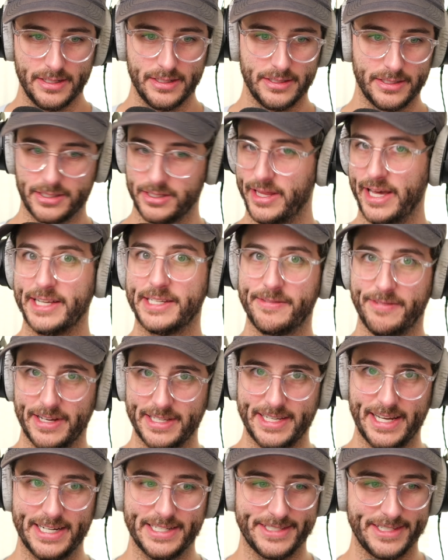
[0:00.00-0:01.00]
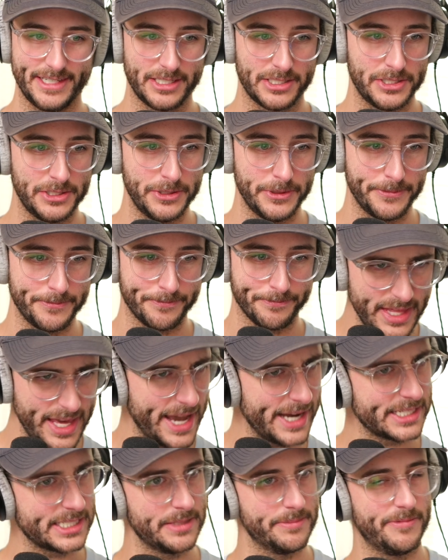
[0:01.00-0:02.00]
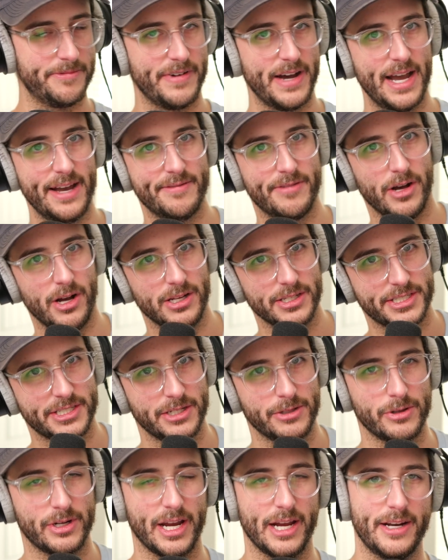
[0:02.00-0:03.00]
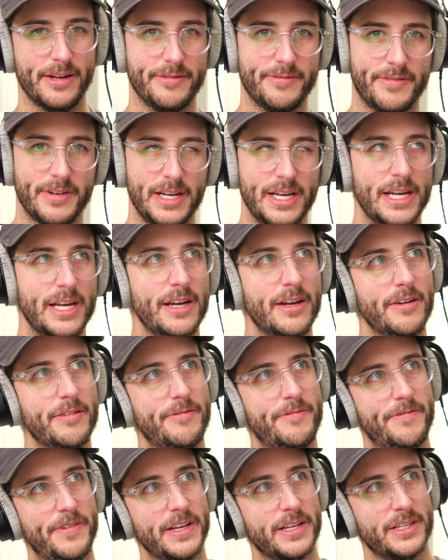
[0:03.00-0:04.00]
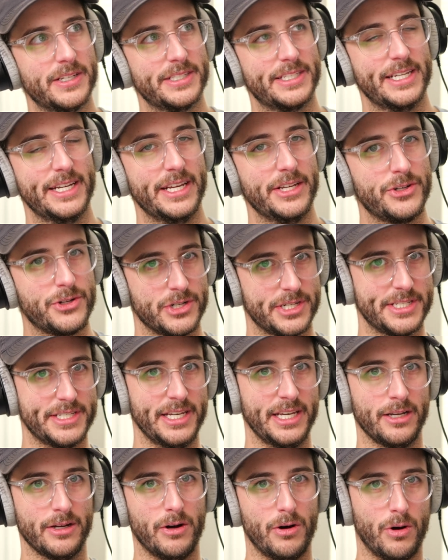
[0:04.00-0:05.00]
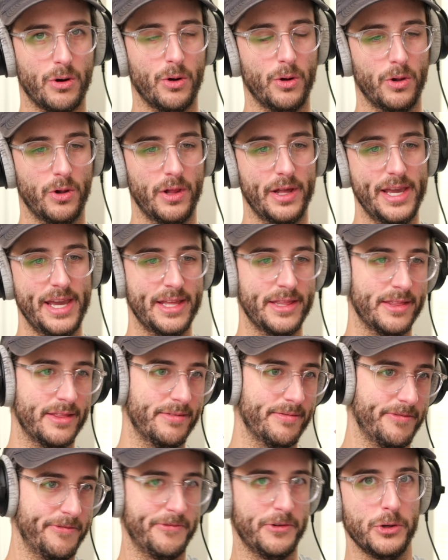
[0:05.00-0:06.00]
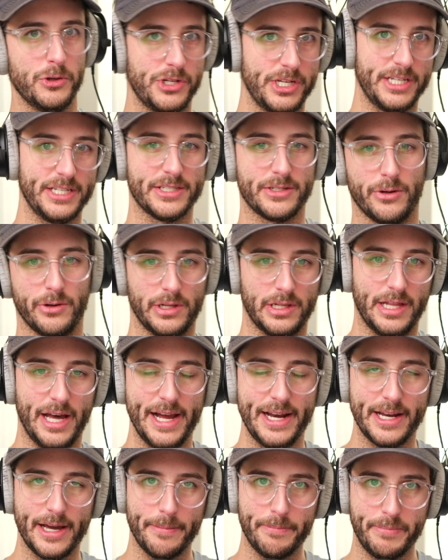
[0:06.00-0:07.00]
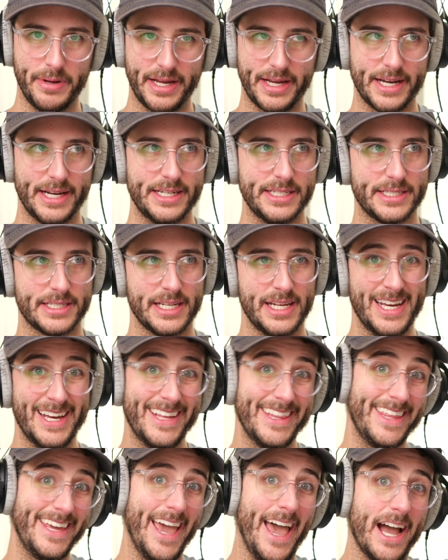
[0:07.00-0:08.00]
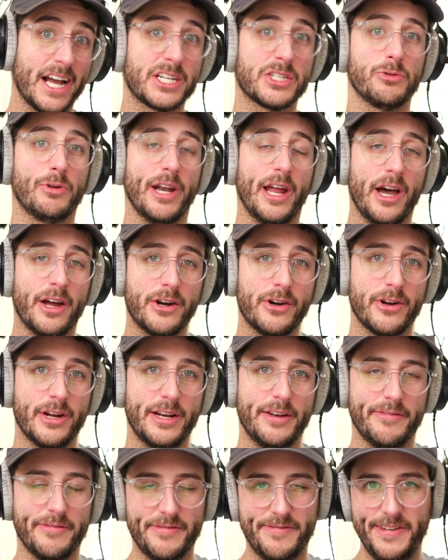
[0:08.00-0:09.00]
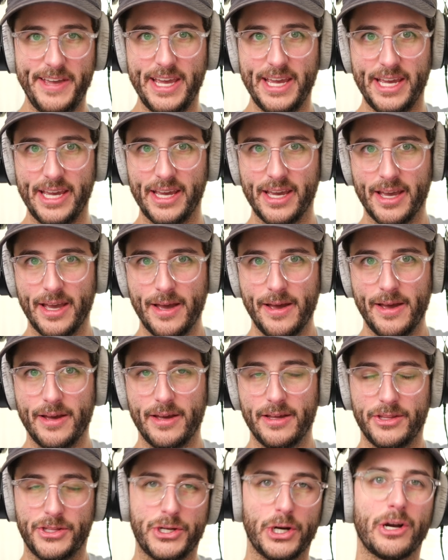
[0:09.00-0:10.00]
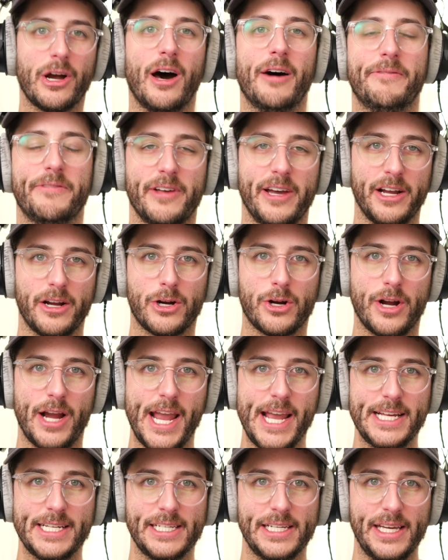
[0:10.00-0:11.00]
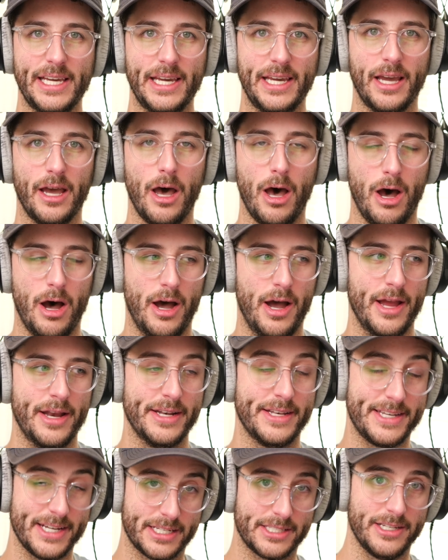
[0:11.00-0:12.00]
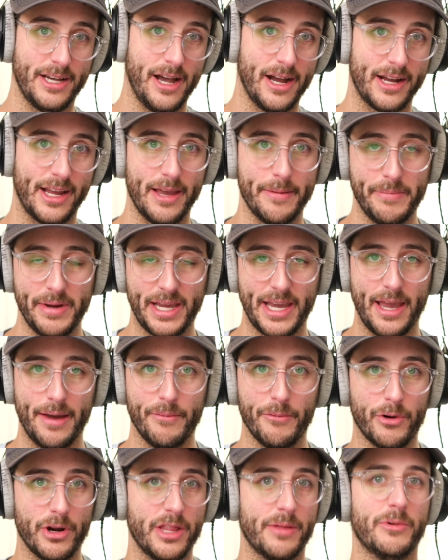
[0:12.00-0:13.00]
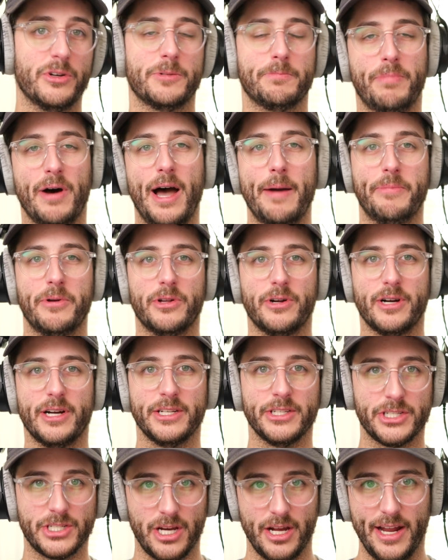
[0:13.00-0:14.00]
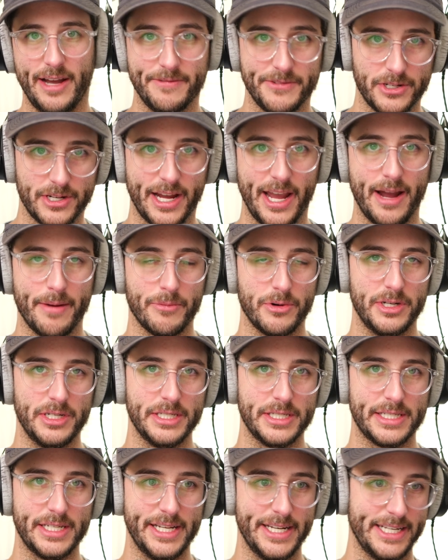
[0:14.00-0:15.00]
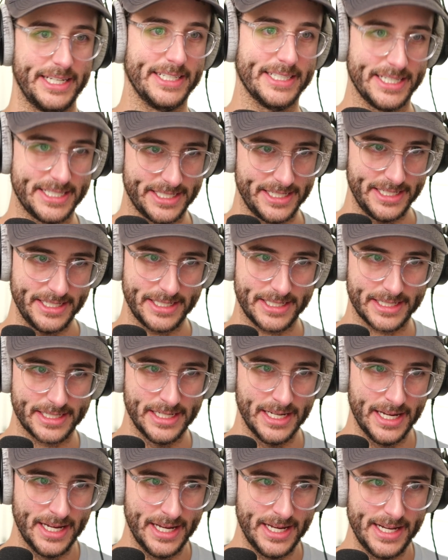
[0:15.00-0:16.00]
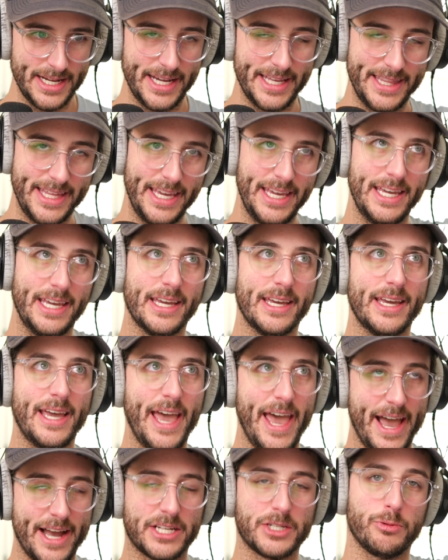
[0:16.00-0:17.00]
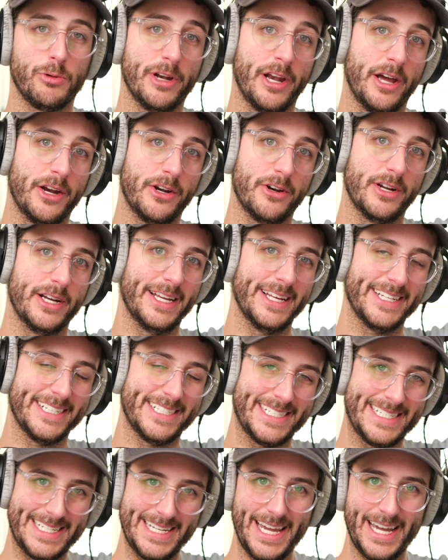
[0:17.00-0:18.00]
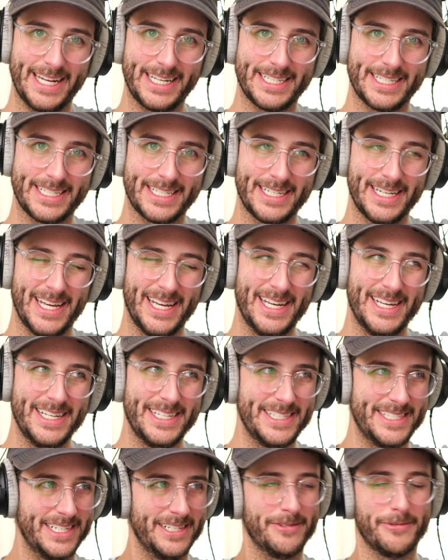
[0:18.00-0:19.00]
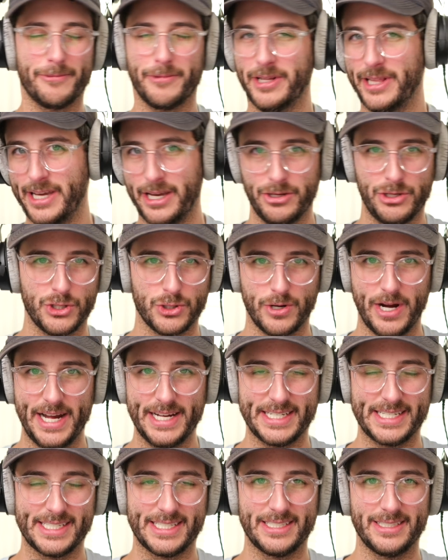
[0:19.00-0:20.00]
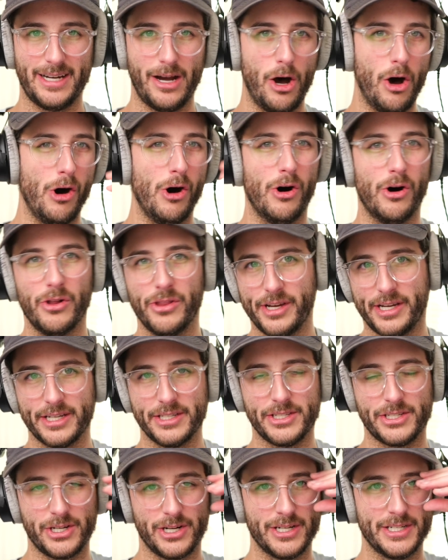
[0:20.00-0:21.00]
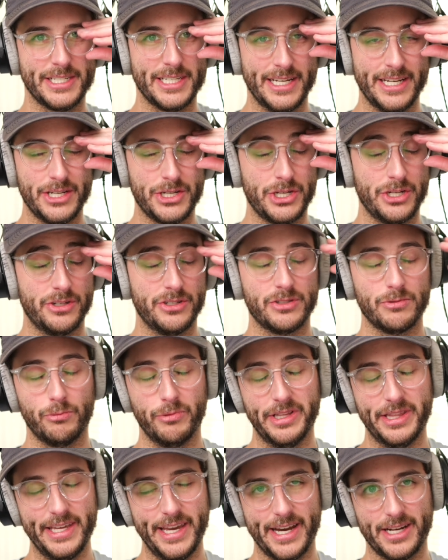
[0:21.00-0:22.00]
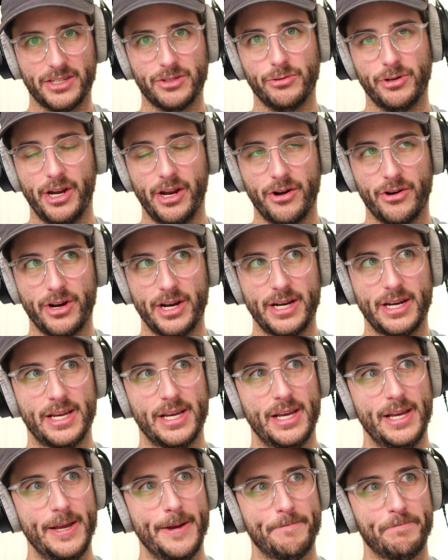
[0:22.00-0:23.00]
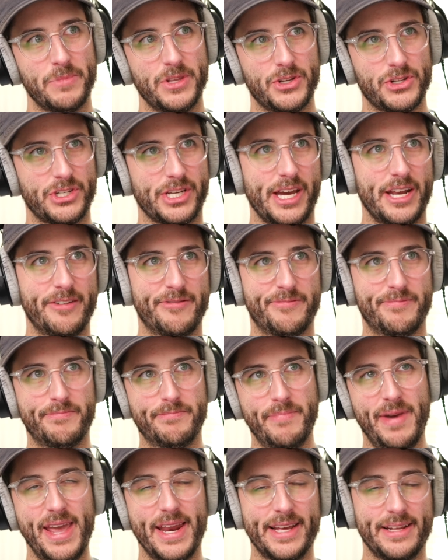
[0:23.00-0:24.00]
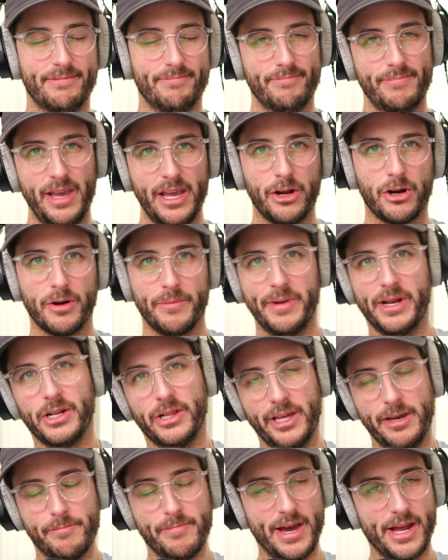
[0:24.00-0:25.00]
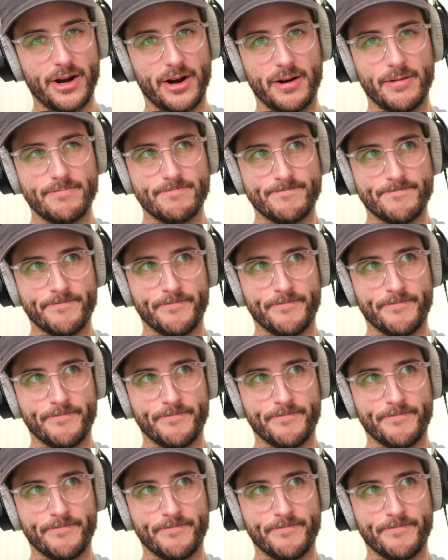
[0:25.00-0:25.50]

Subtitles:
so that's fantastic too. The X-M5 also kind of fills an interesting hole in Fuji's whole lineup because the X100V took off like crazy on TikTok and became one of the most popular and sought after cameras in existence. And the X100VI didn't really address all the concerns and issues with the X100, just kind of made it incrementally better.